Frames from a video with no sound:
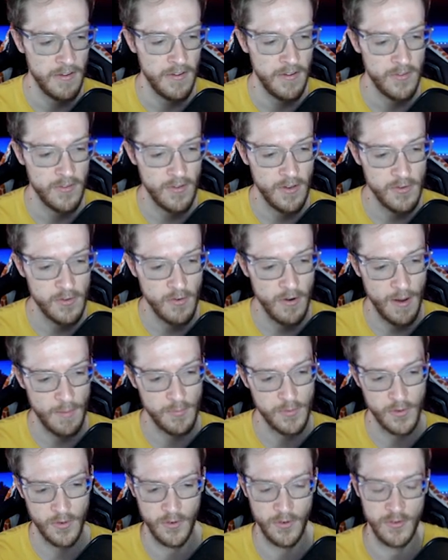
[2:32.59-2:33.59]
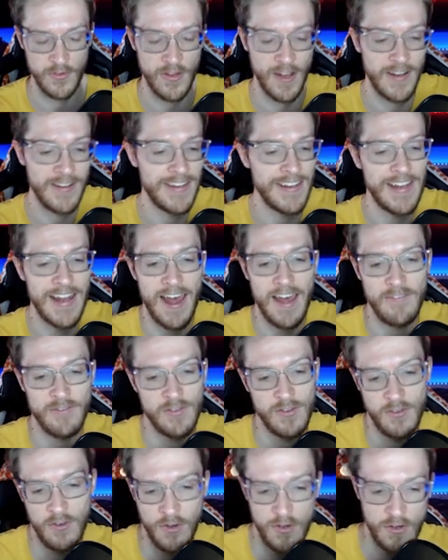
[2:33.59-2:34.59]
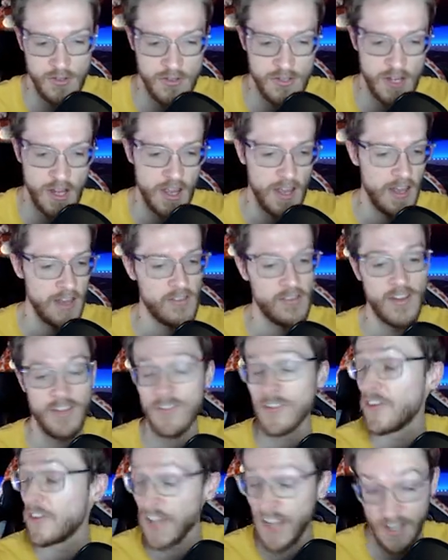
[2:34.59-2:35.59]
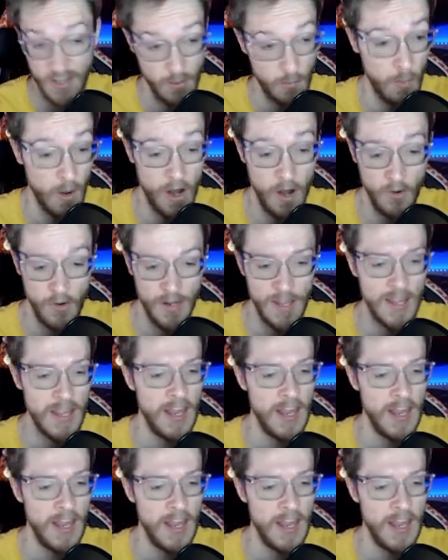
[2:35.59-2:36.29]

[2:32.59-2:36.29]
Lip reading: So let's grab Scrooge. I didn't have Scrooge, so that's not the end of the world.